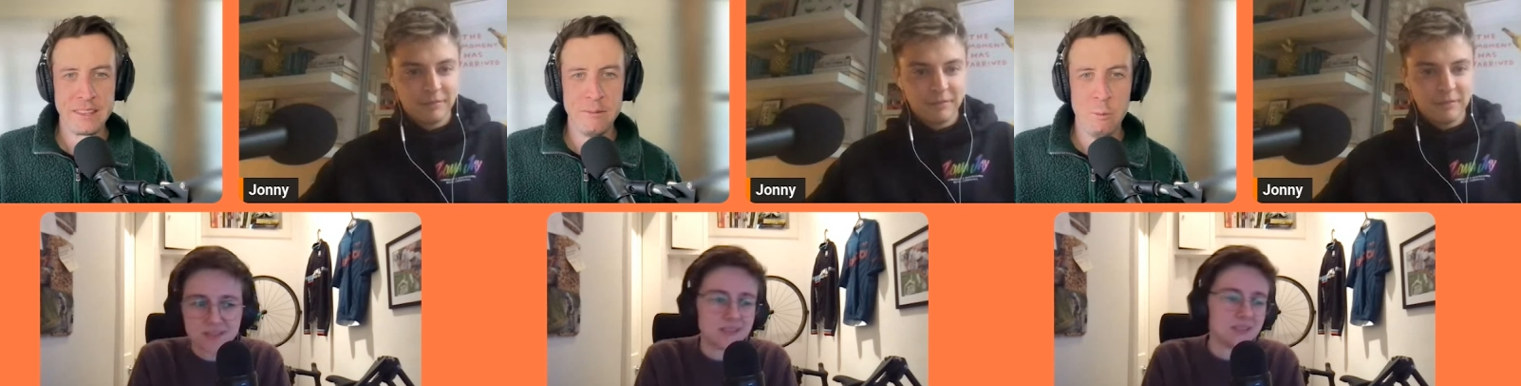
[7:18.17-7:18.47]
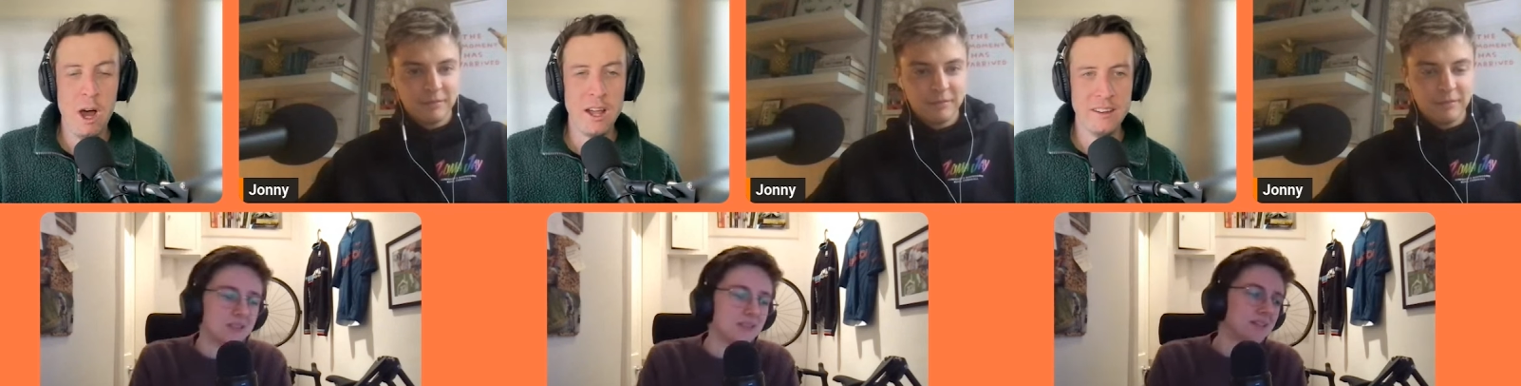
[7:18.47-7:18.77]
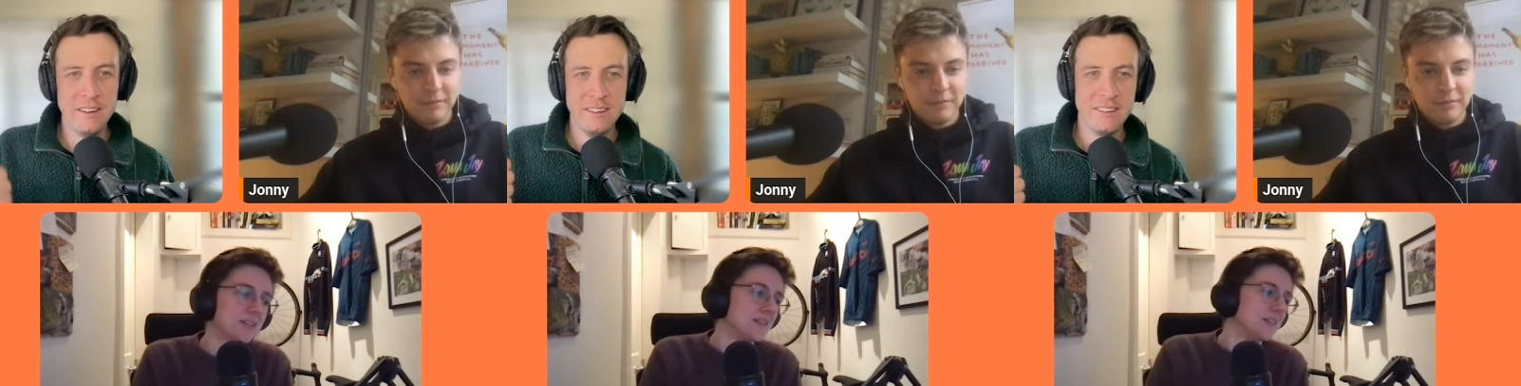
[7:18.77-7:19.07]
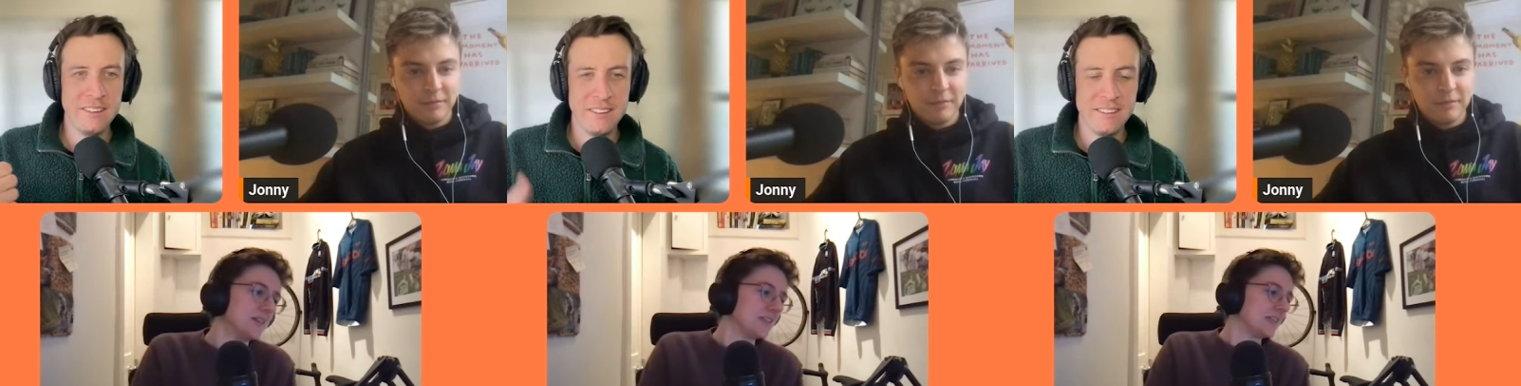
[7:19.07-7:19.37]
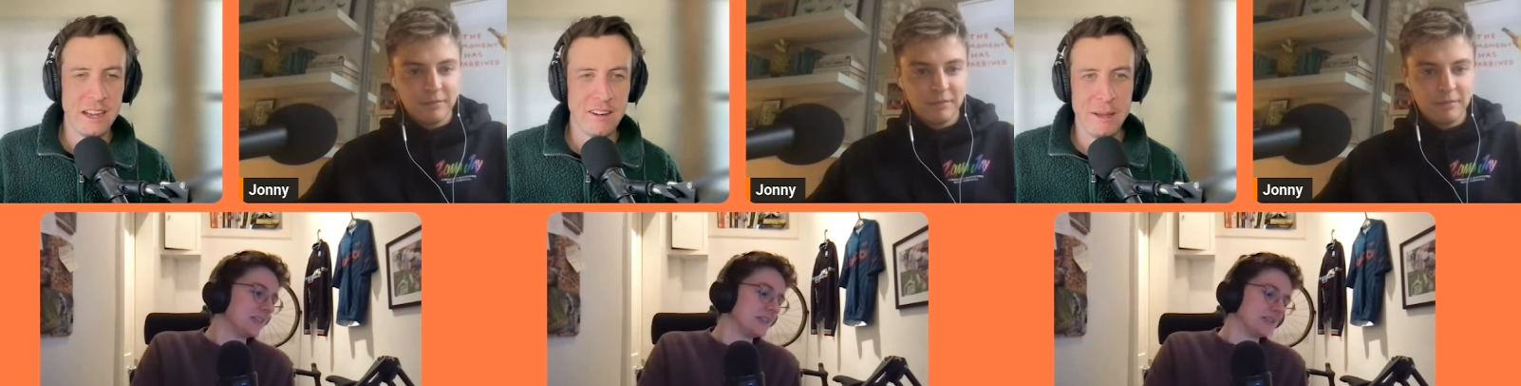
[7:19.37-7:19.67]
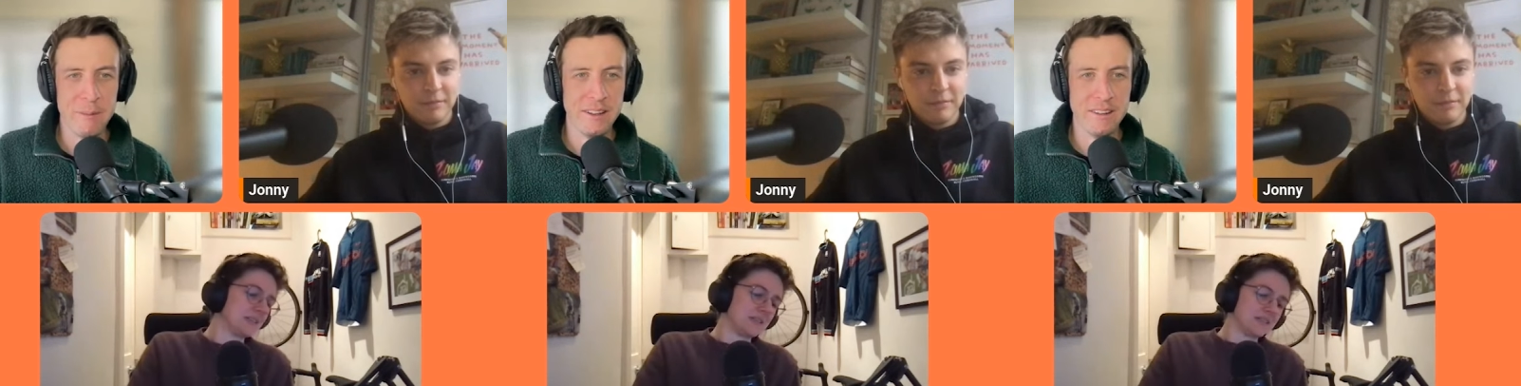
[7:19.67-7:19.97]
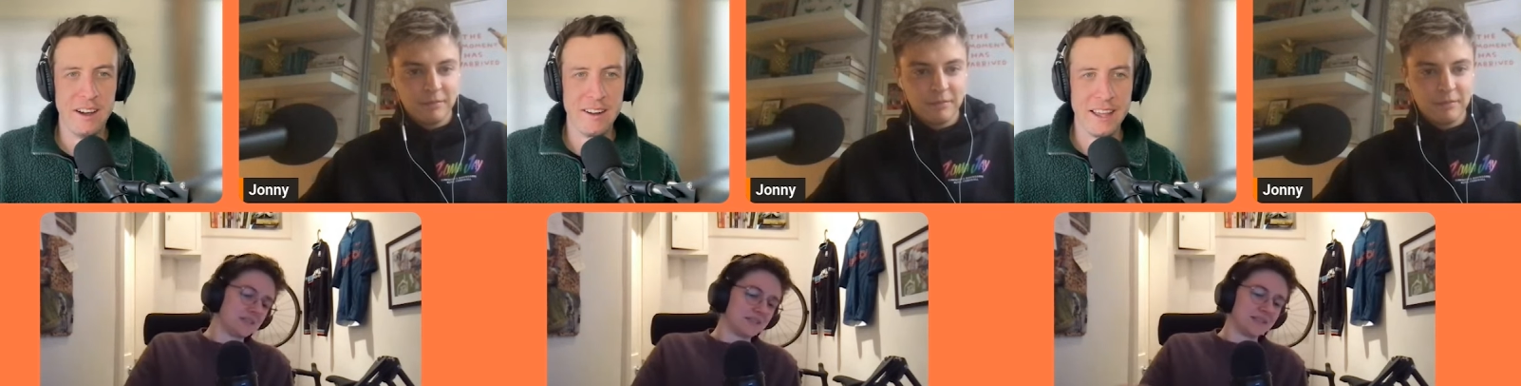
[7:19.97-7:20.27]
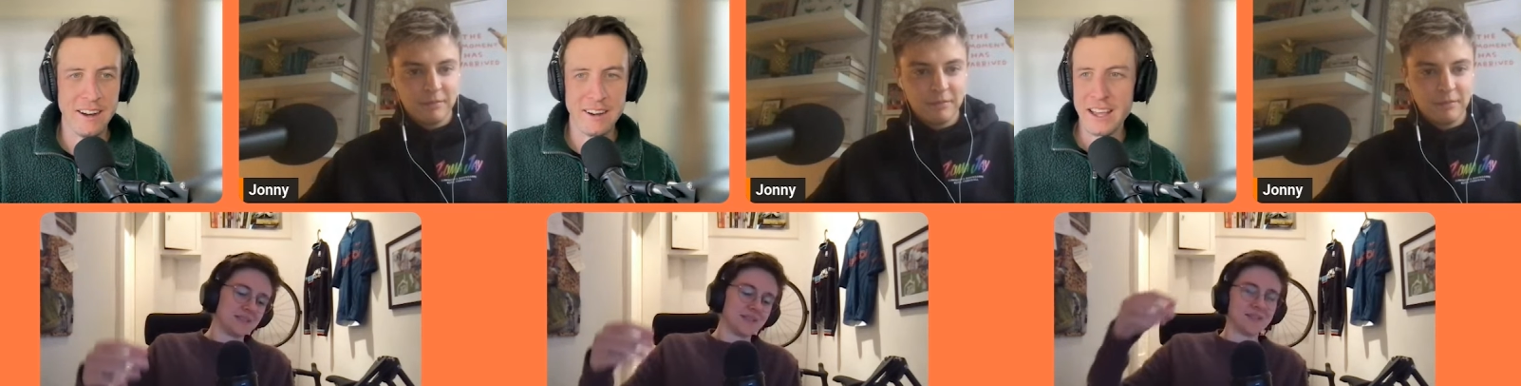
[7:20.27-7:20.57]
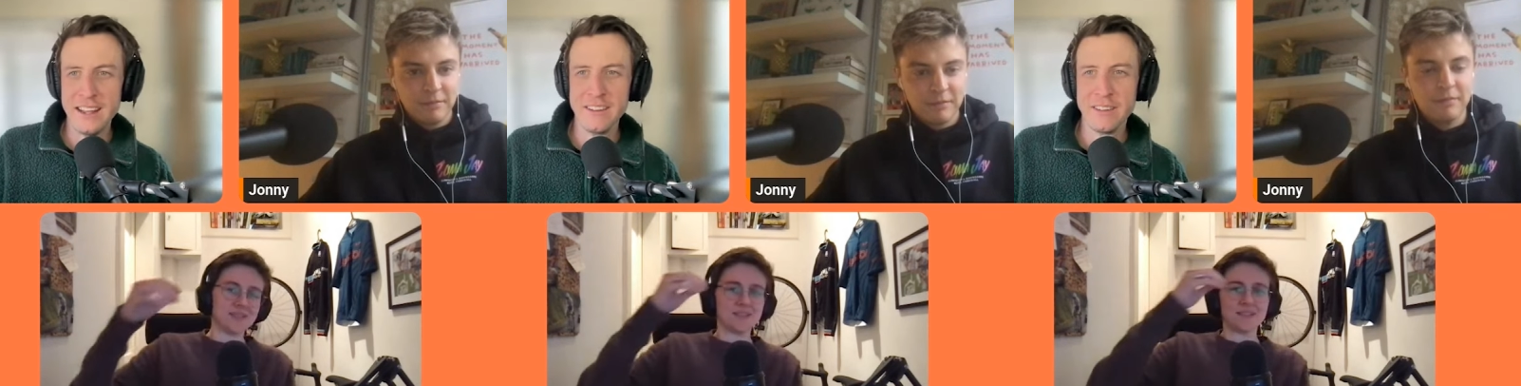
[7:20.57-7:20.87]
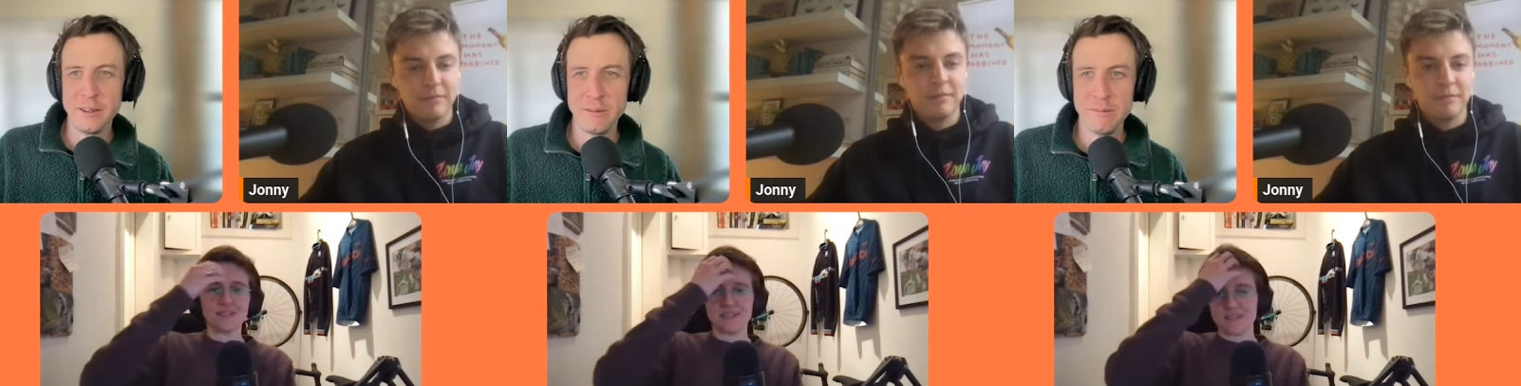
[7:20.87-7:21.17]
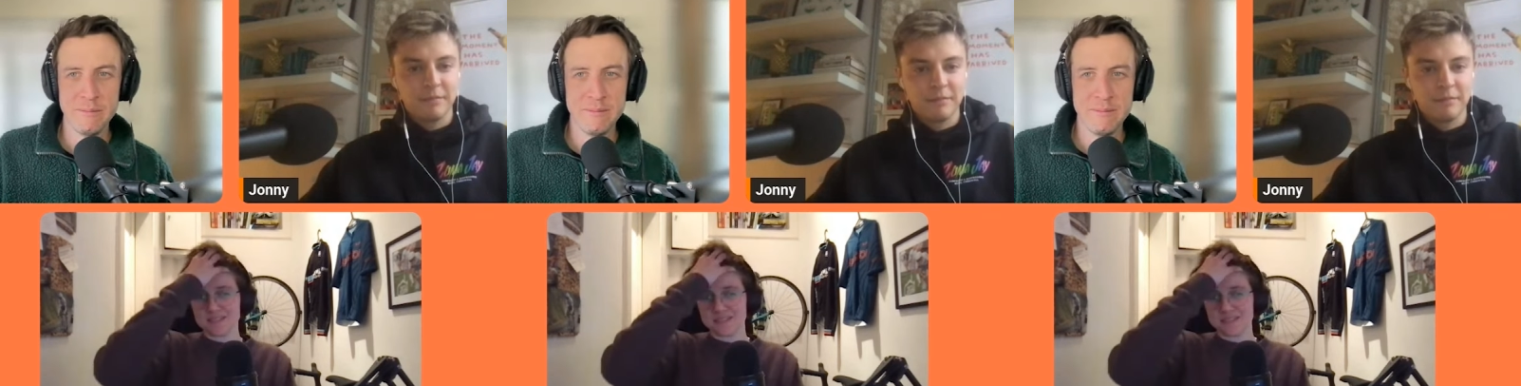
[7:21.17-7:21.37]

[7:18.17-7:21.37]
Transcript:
Speaker 1: one. say your name on, on air, and two, mm.